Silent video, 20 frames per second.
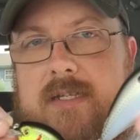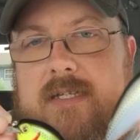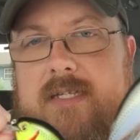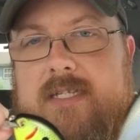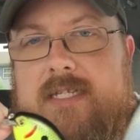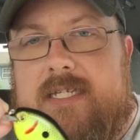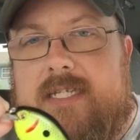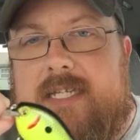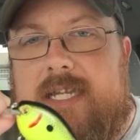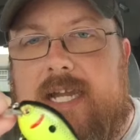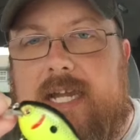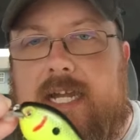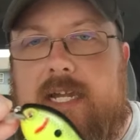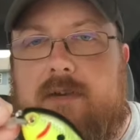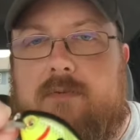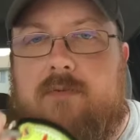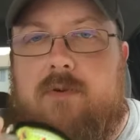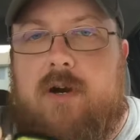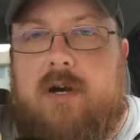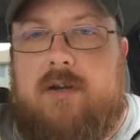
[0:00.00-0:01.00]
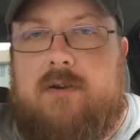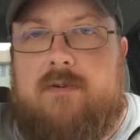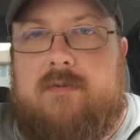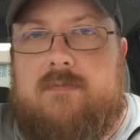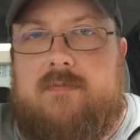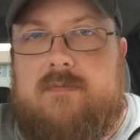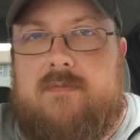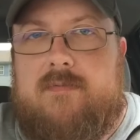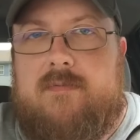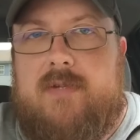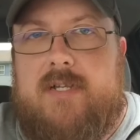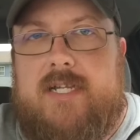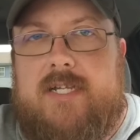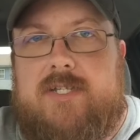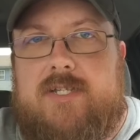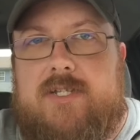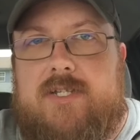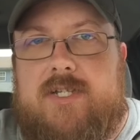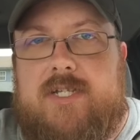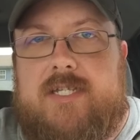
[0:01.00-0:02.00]
Stained water.
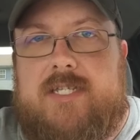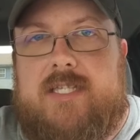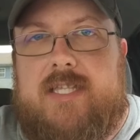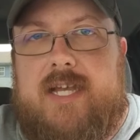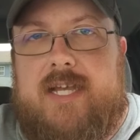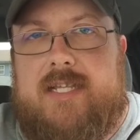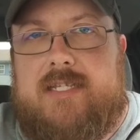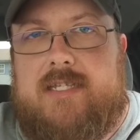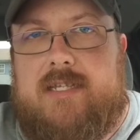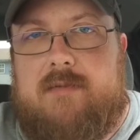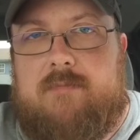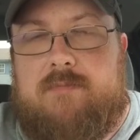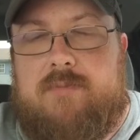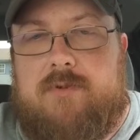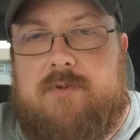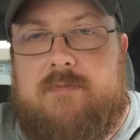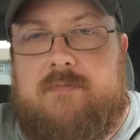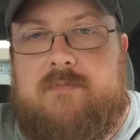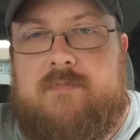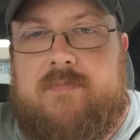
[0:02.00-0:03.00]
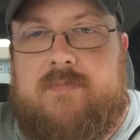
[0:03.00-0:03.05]
It's just that simple.